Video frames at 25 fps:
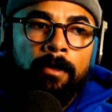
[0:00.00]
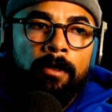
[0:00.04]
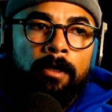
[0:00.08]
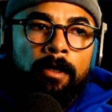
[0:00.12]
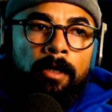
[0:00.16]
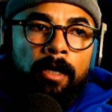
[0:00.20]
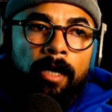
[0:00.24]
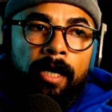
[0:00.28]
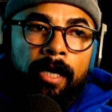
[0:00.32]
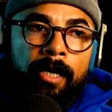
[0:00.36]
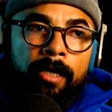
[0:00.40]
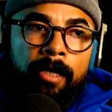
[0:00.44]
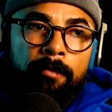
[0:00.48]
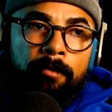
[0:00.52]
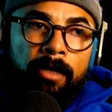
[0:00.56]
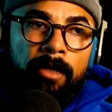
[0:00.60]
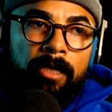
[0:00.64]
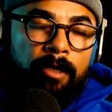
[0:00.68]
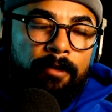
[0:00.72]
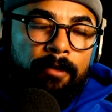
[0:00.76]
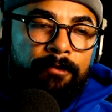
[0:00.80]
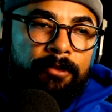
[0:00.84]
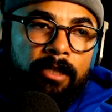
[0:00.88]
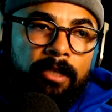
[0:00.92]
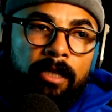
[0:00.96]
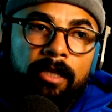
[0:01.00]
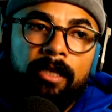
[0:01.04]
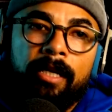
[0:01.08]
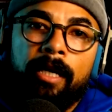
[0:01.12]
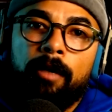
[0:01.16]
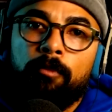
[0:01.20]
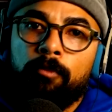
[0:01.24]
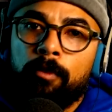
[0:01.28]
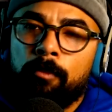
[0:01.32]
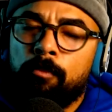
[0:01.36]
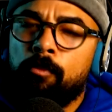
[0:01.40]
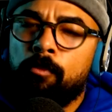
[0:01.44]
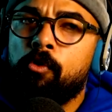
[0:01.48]
And many have said, yeah,
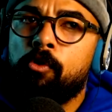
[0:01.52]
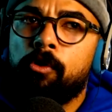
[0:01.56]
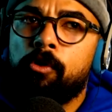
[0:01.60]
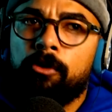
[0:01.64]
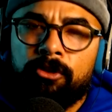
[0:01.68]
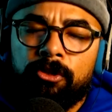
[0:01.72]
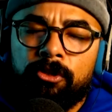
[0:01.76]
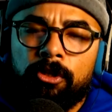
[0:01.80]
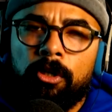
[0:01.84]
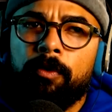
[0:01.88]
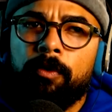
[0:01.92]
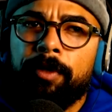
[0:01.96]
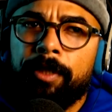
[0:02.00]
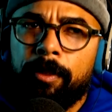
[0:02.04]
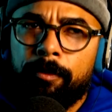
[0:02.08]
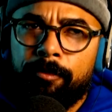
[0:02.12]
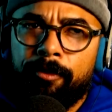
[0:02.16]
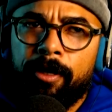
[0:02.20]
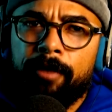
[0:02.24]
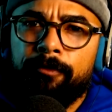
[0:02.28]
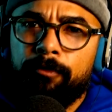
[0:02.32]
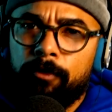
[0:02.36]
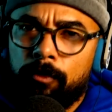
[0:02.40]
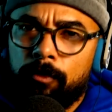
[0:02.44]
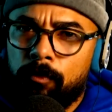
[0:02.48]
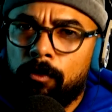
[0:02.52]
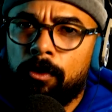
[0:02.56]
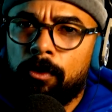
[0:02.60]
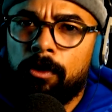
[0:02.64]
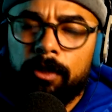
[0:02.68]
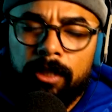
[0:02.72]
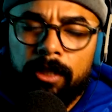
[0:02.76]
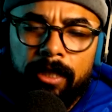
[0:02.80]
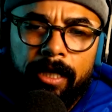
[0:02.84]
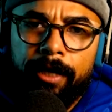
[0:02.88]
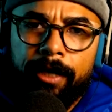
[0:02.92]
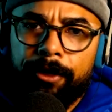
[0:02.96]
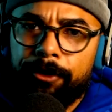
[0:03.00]
we're more so in a Brave New World,
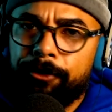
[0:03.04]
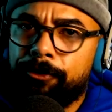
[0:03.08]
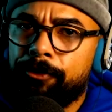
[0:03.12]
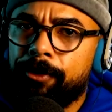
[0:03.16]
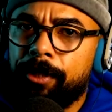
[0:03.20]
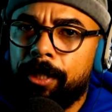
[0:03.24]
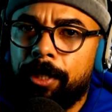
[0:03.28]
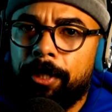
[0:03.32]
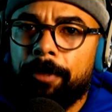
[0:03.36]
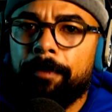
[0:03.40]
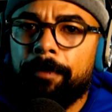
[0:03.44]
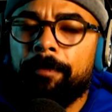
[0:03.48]
and I agree.